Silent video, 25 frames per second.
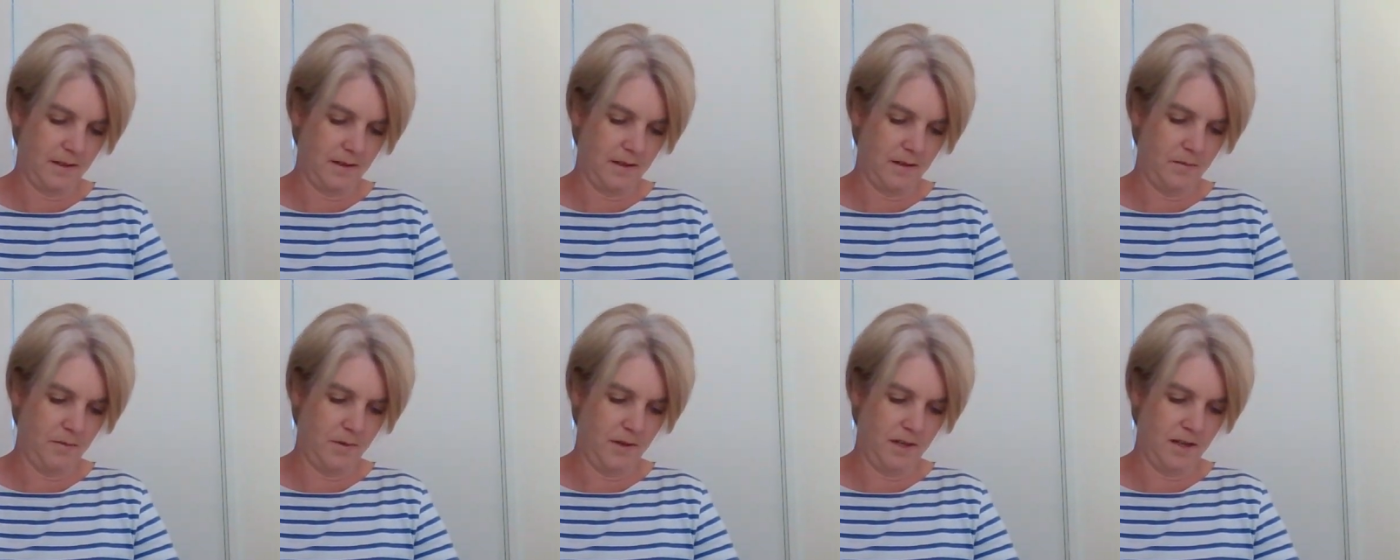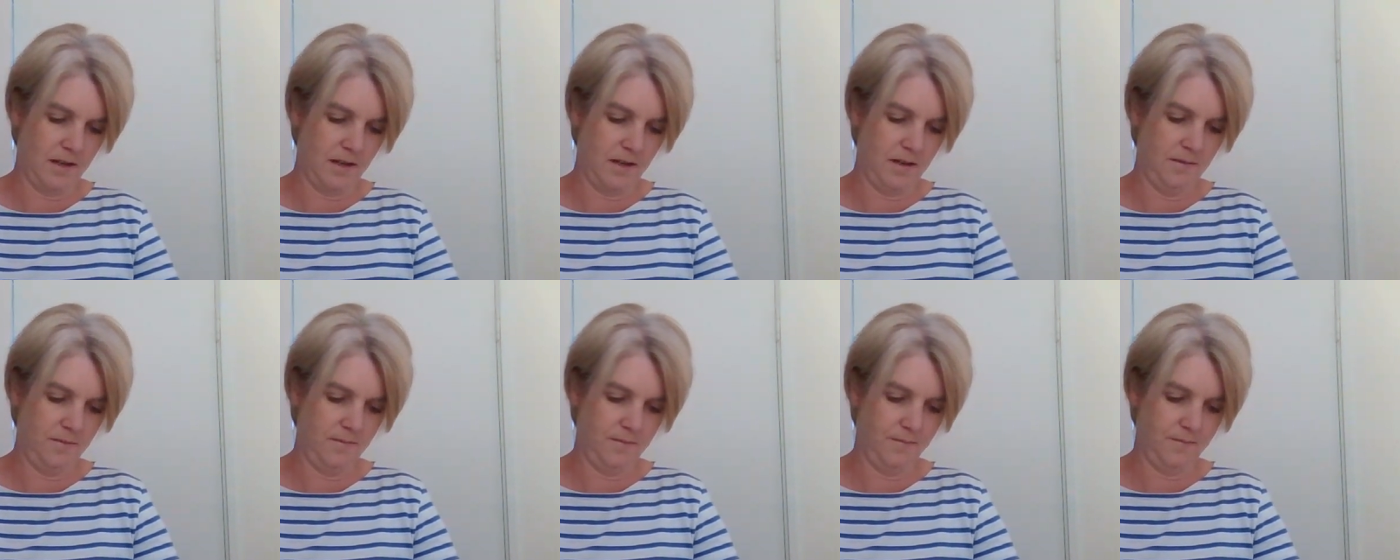There we
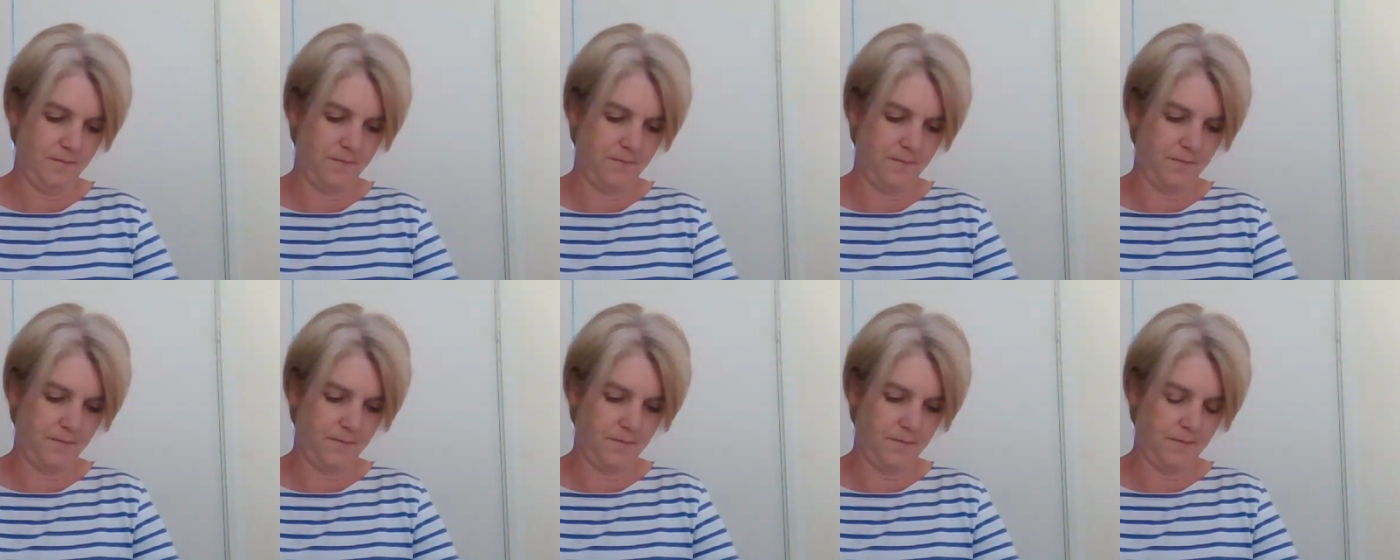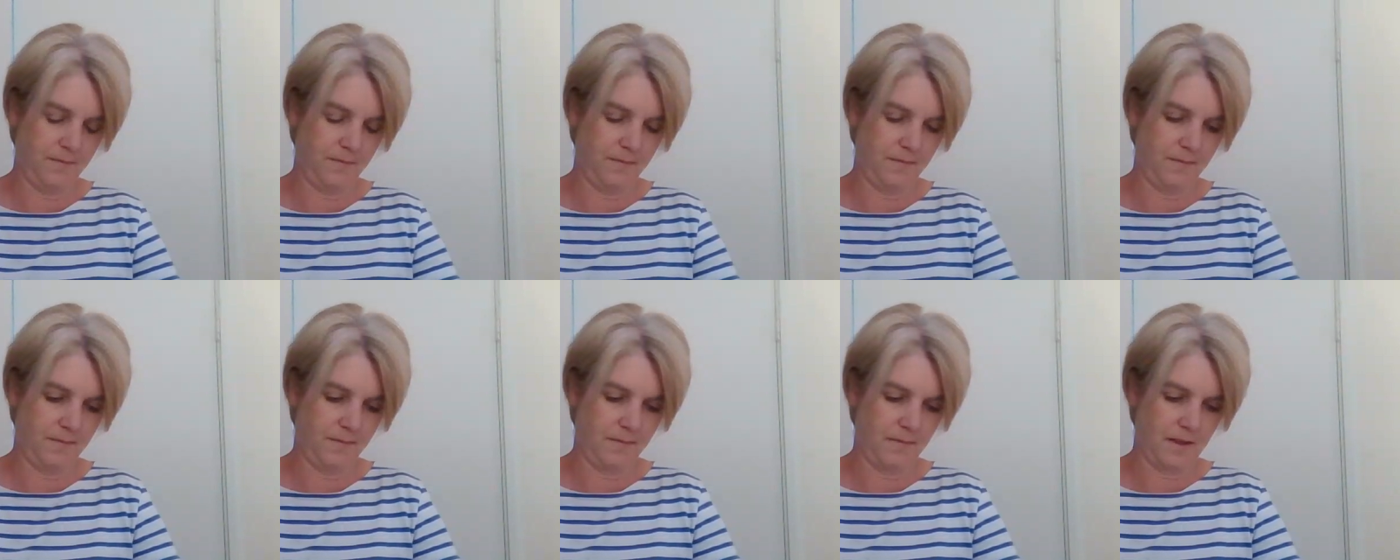
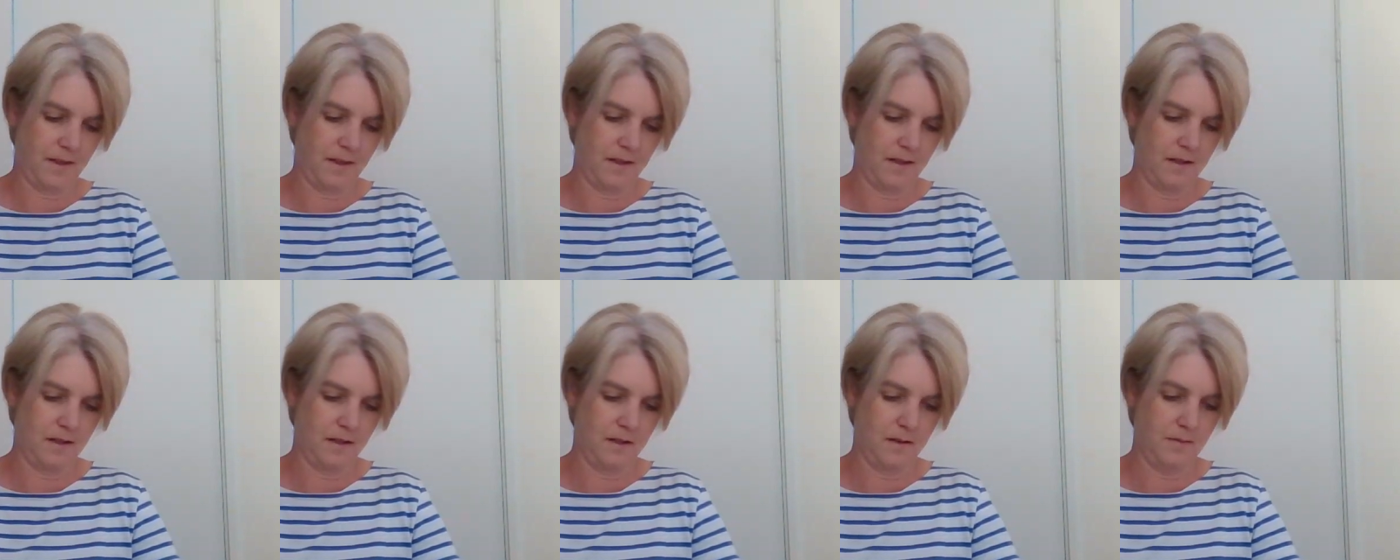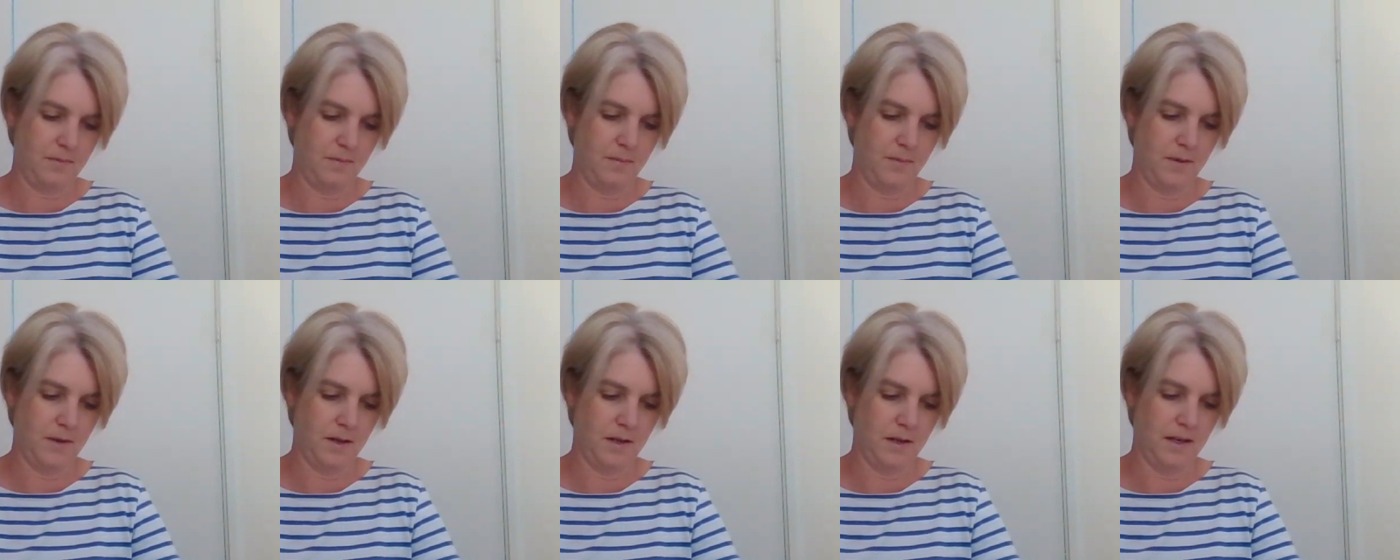go. Up
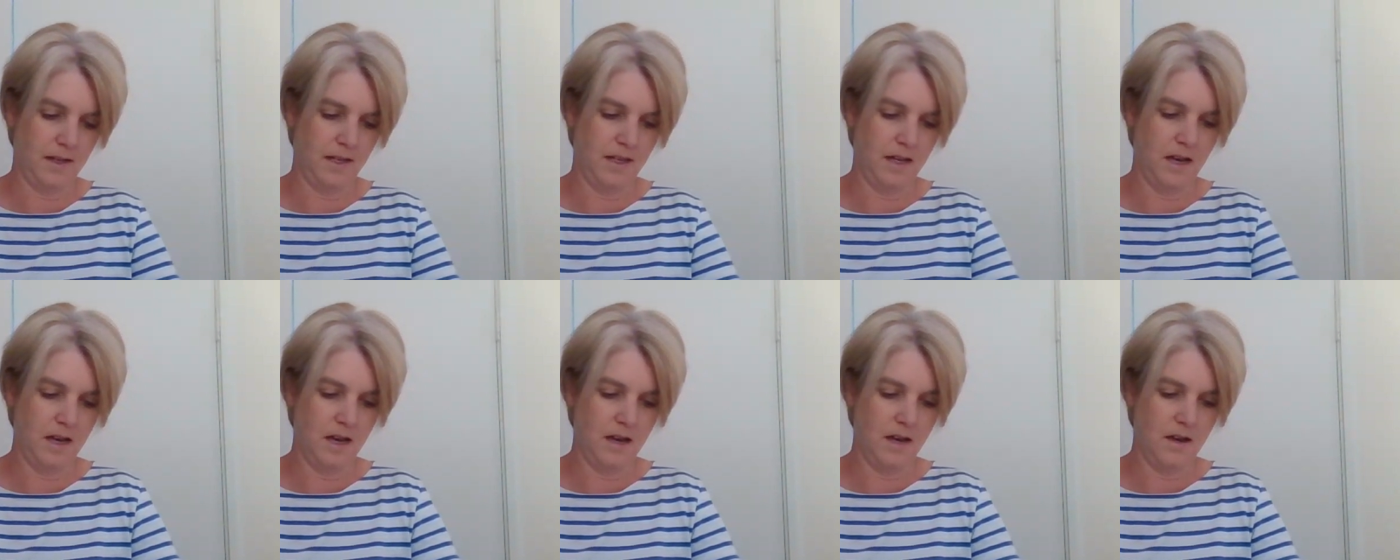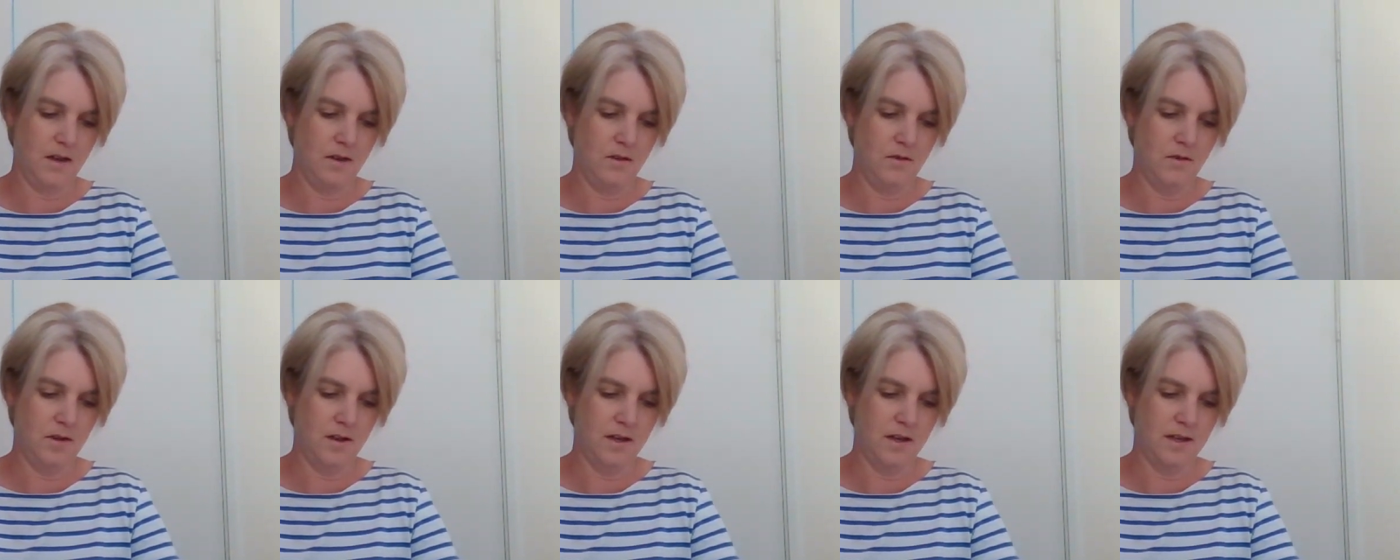I
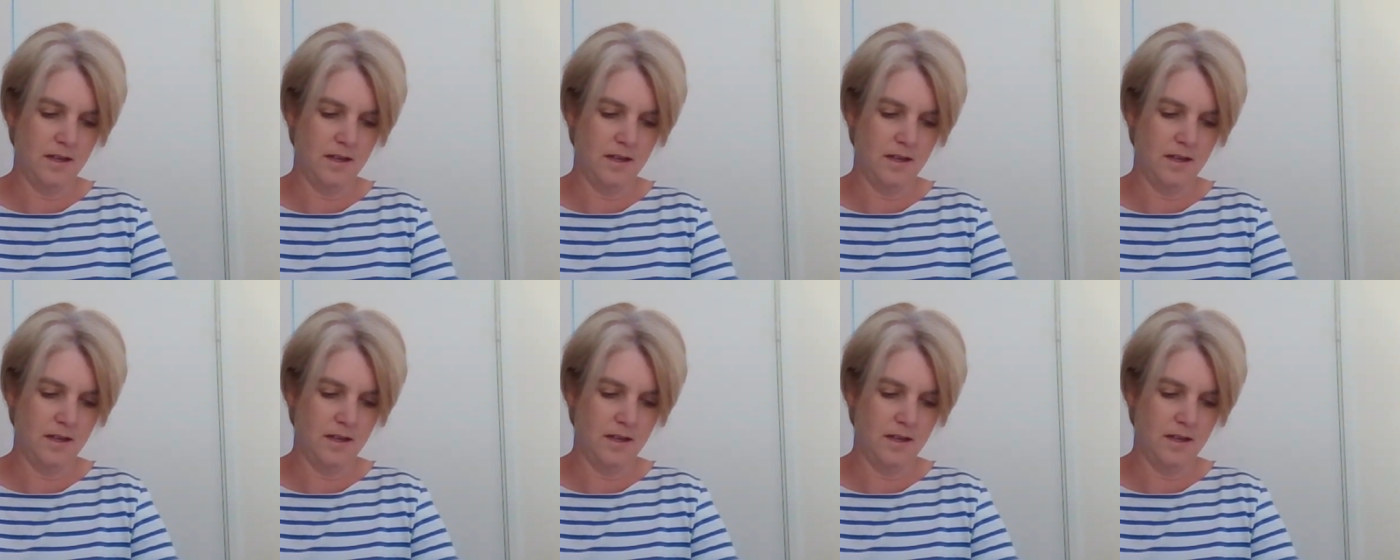go.